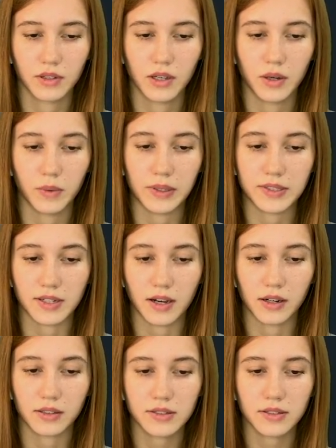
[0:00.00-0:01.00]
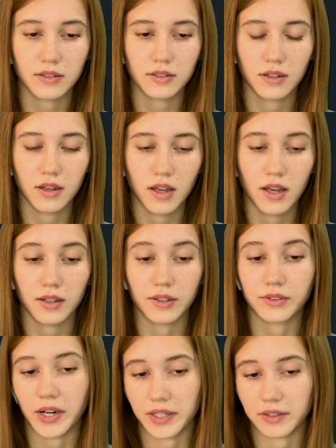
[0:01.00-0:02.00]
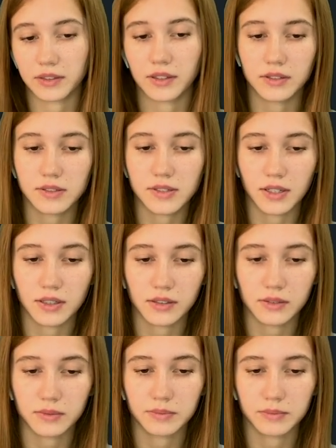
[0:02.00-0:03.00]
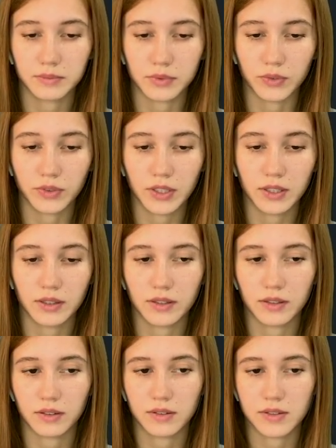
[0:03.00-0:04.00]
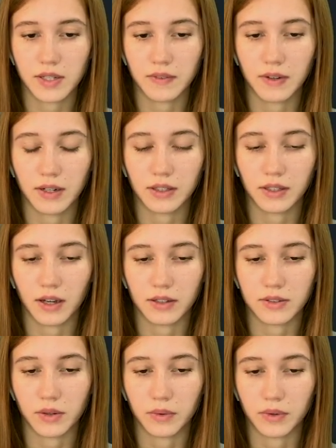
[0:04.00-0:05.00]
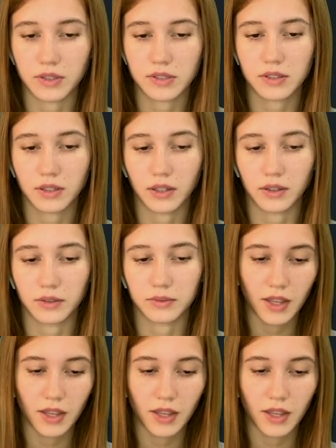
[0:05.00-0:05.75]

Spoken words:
1 second. Great, good deal, profit $79, good.